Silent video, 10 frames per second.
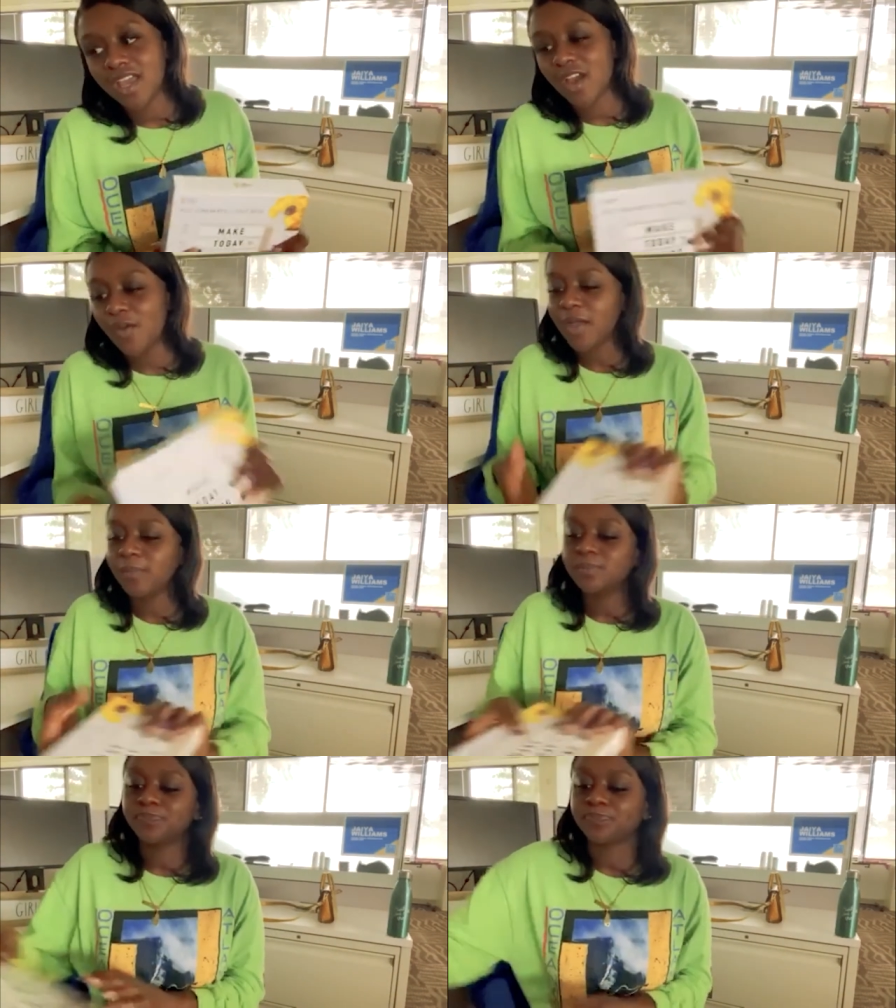okay
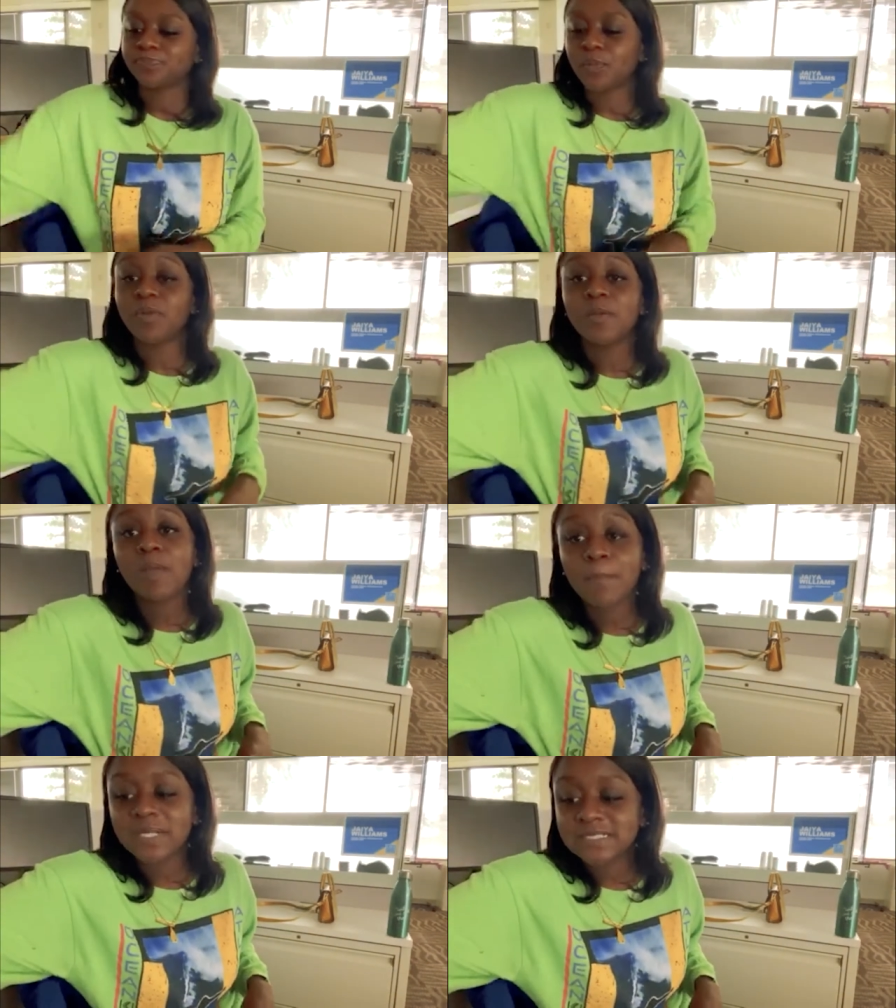bring my
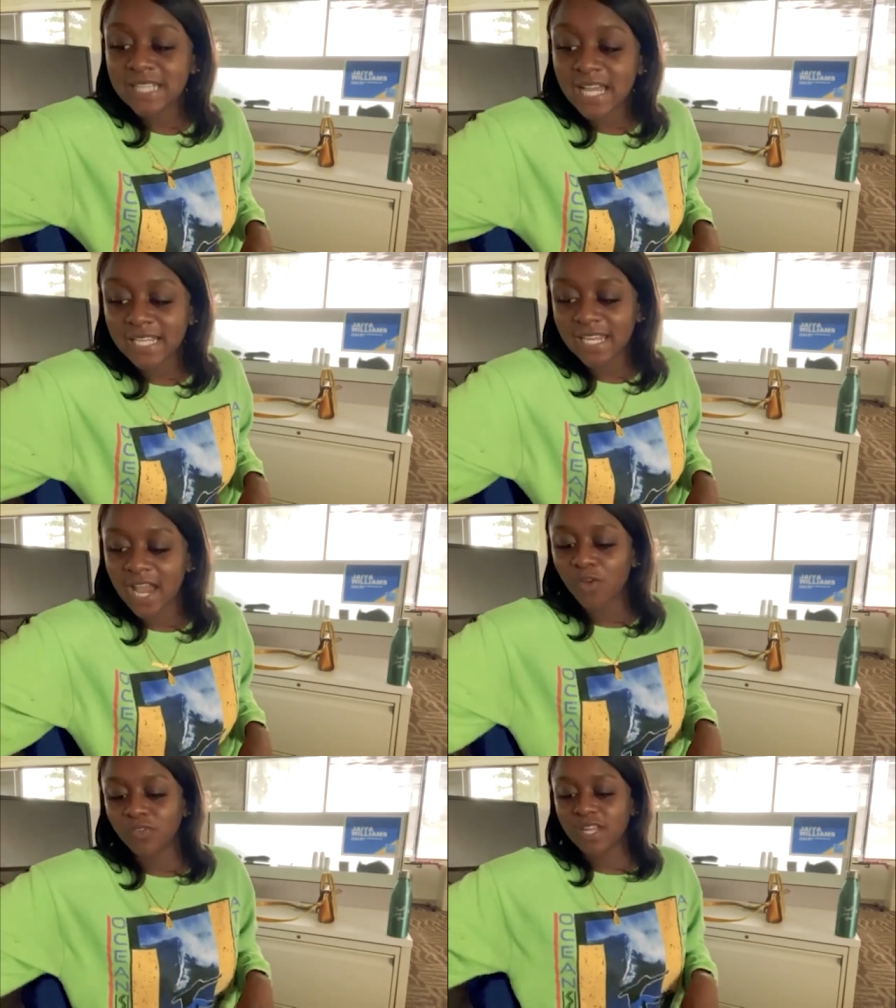personality
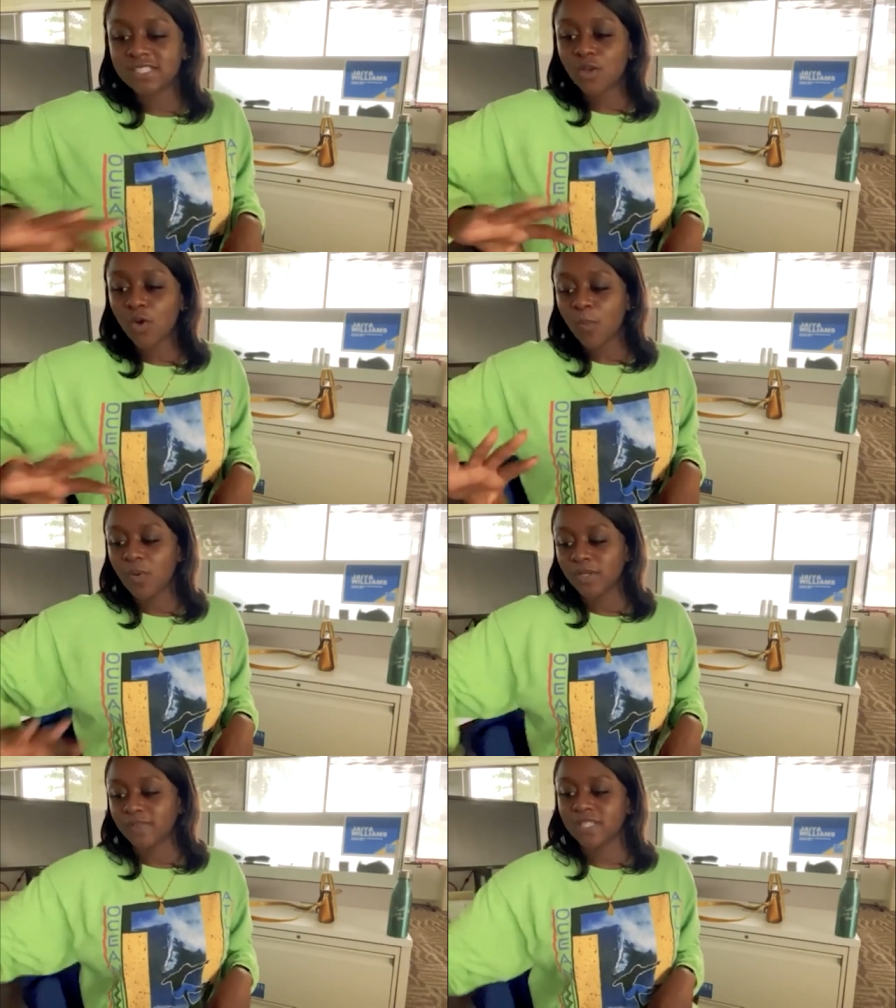out that's the whole
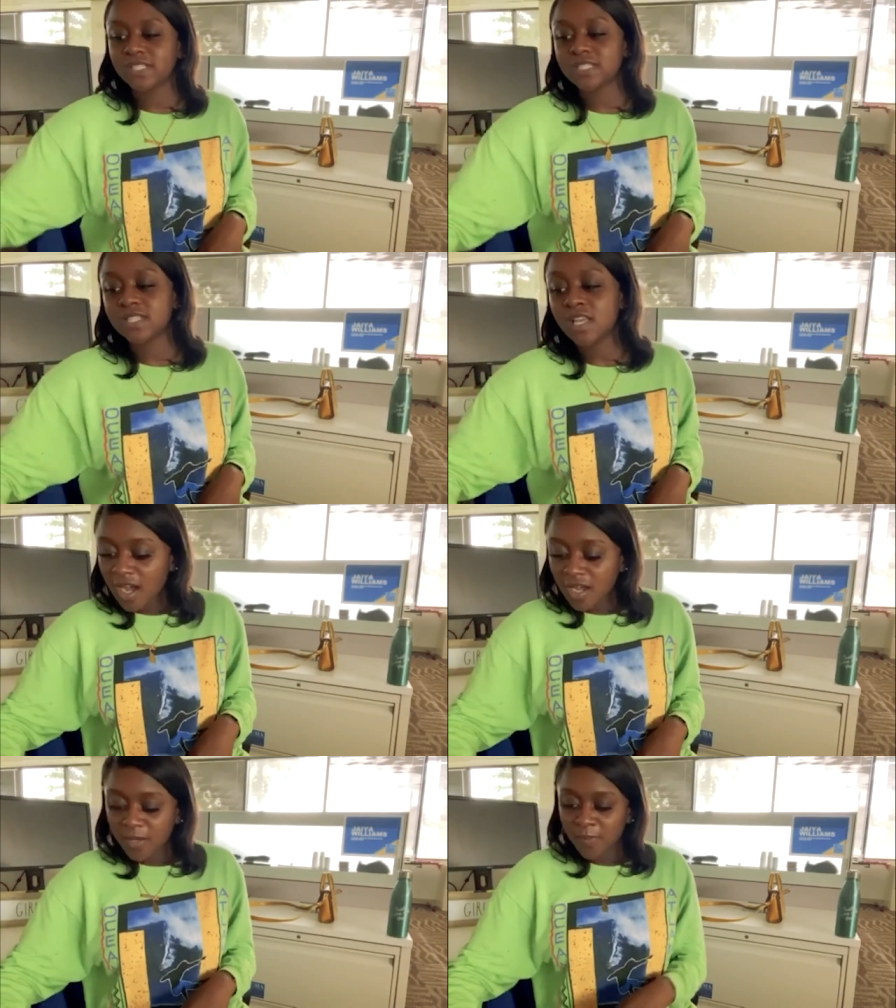point of this
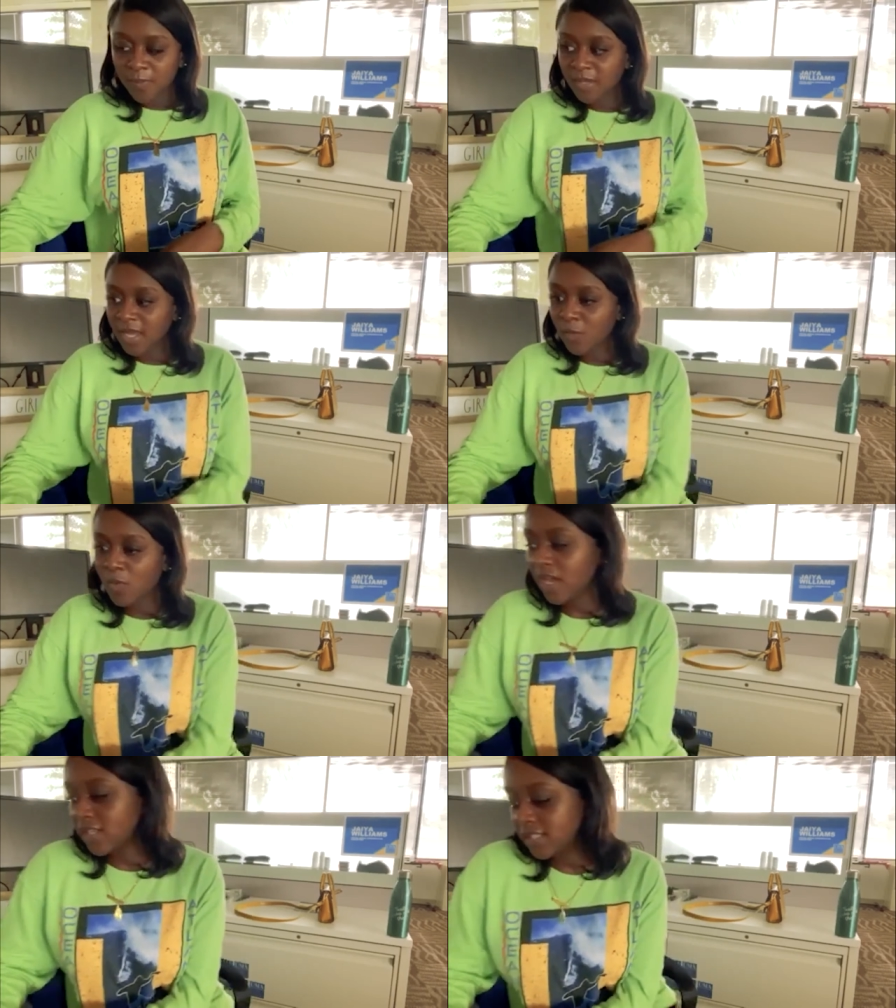um
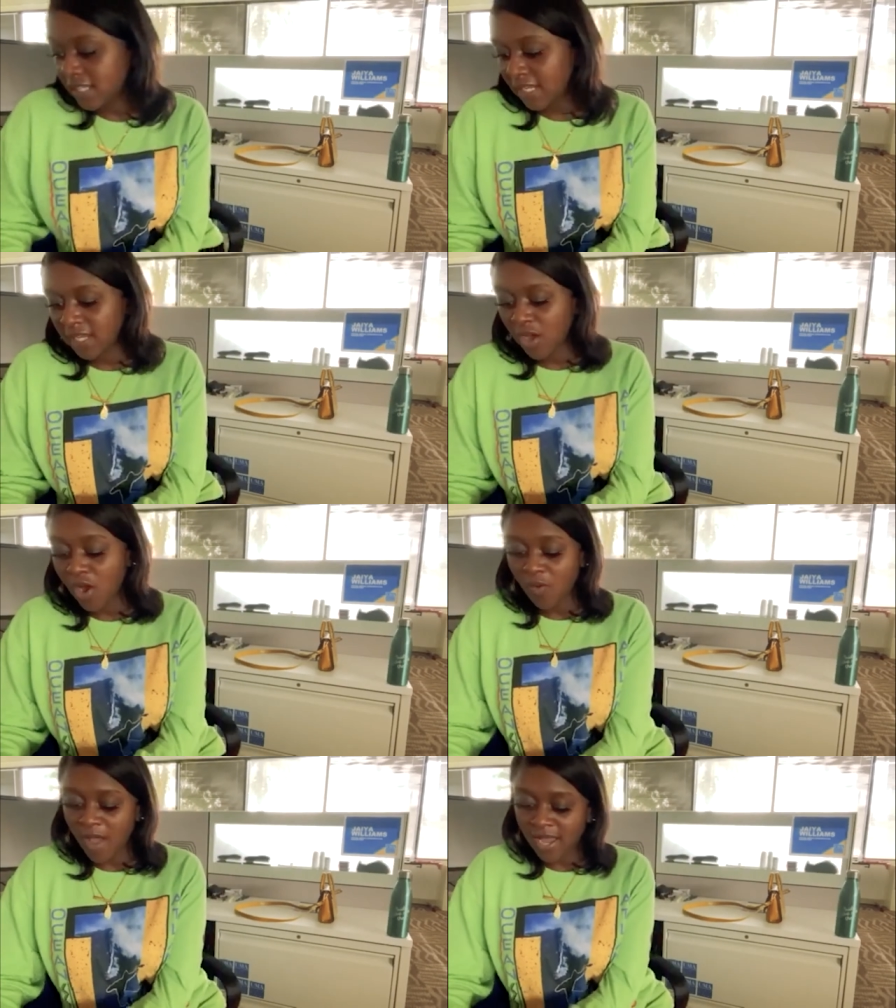what else did i get oh
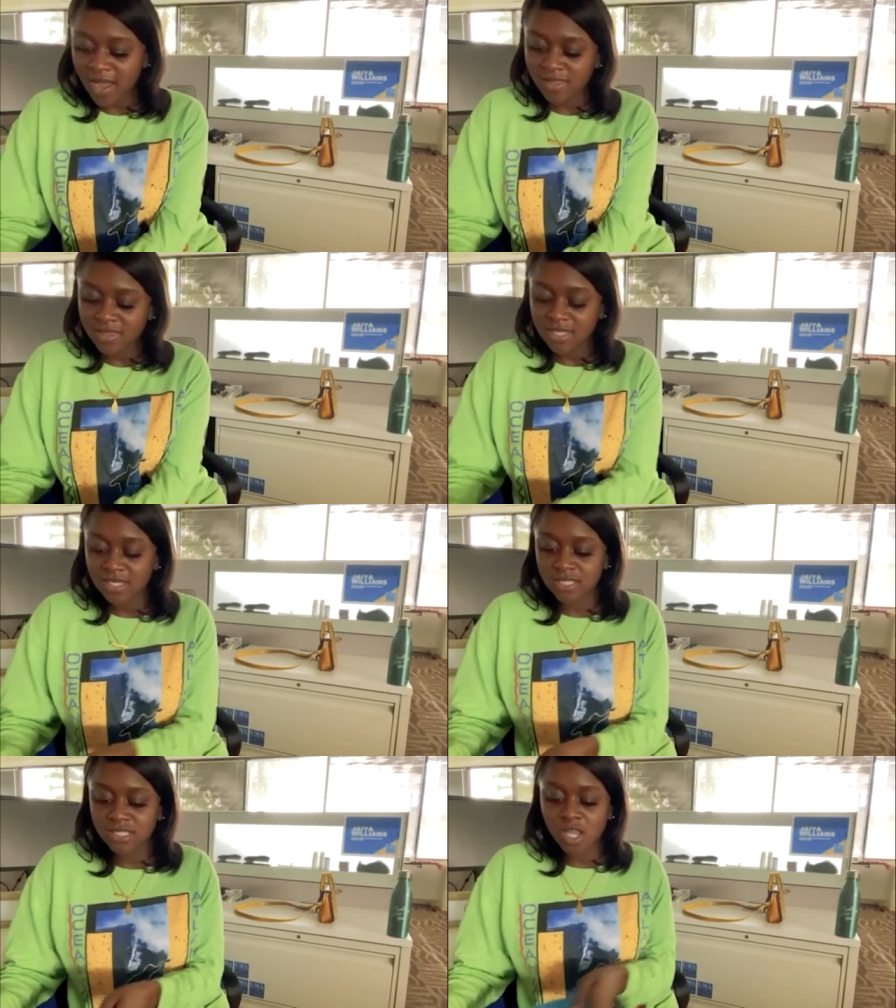i got
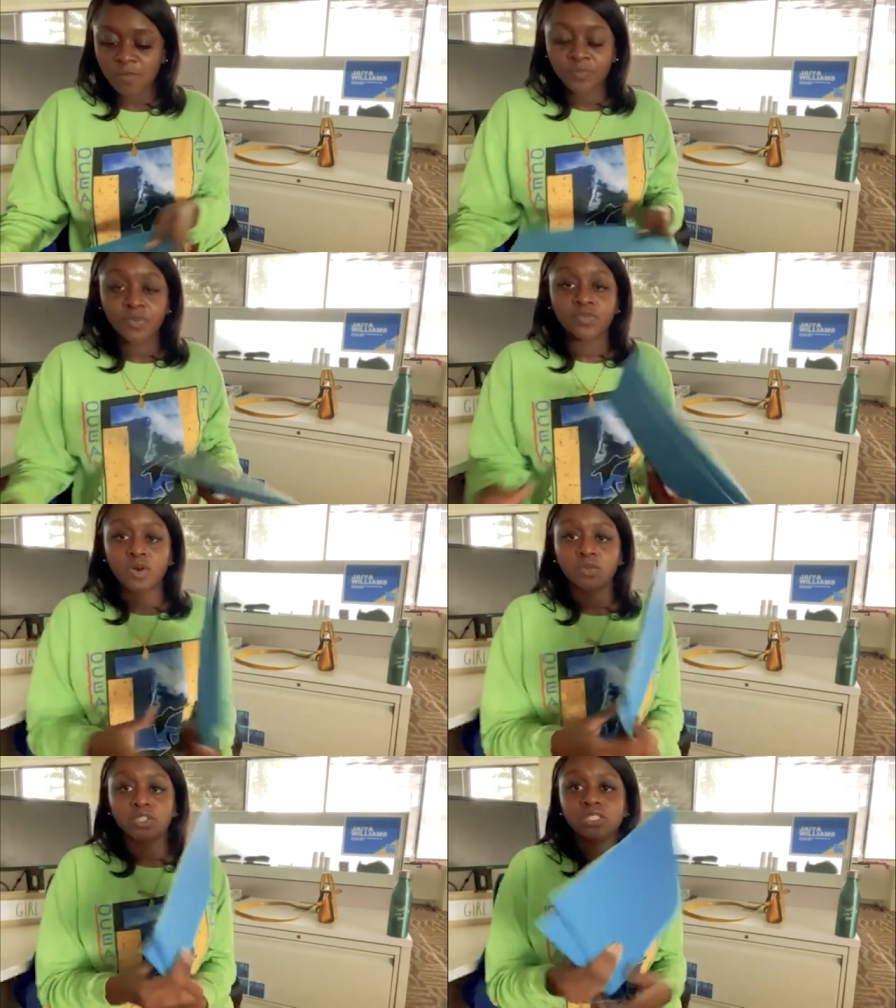these
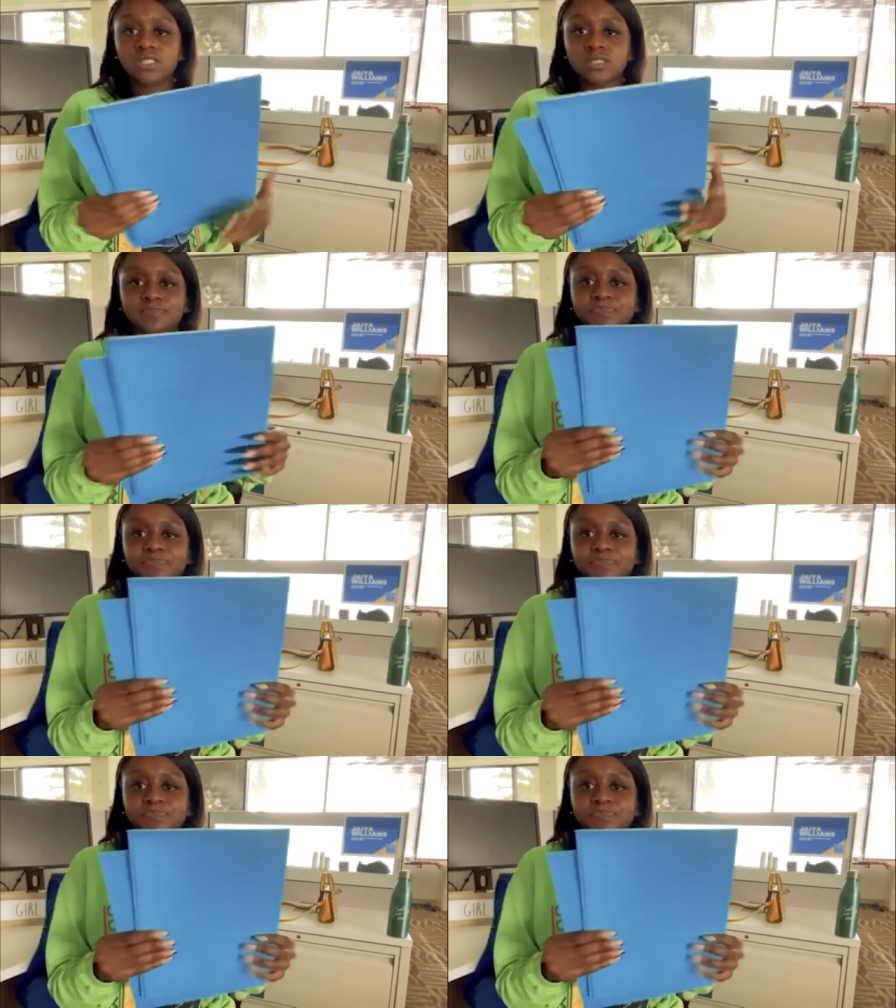folders